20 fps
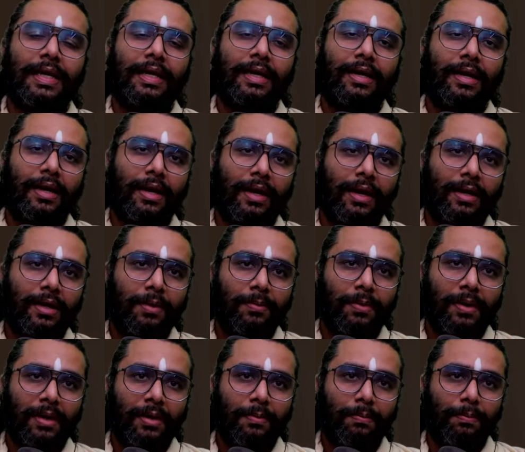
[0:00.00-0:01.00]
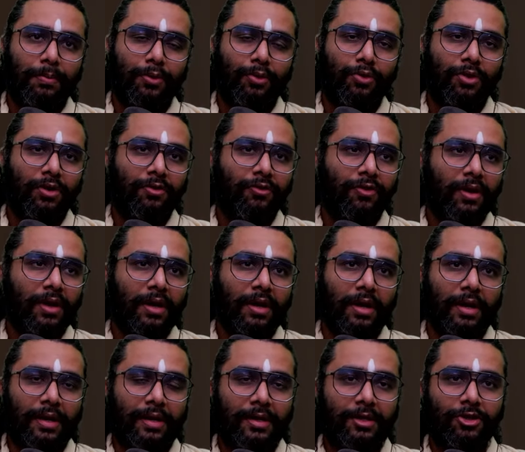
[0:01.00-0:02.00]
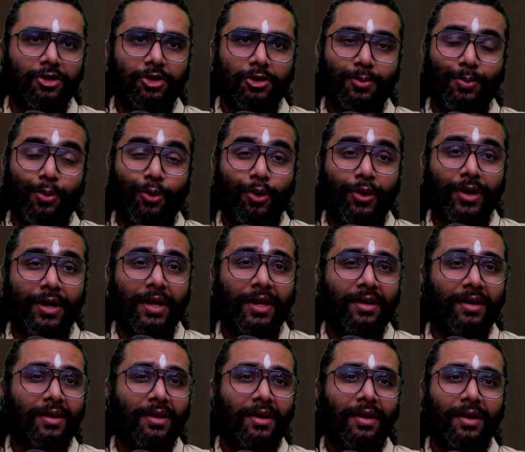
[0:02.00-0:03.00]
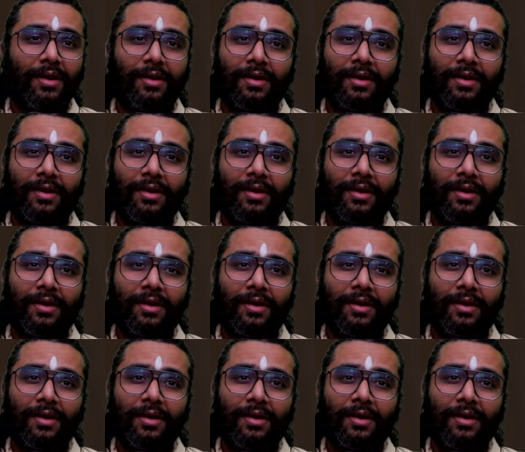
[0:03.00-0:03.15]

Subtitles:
incredibly beautiful, rich, poetic,